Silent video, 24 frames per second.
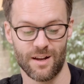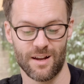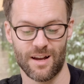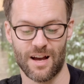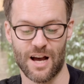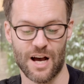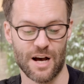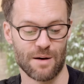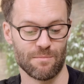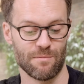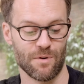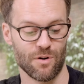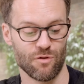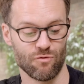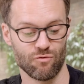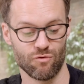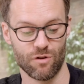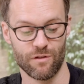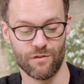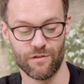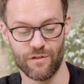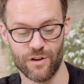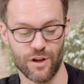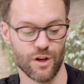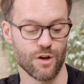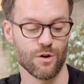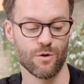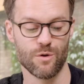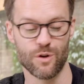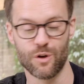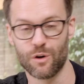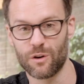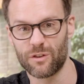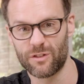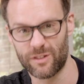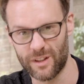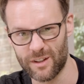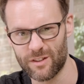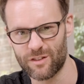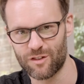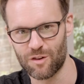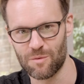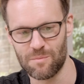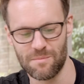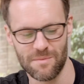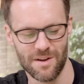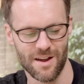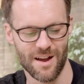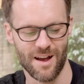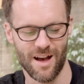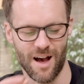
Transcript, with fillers: um, review your system,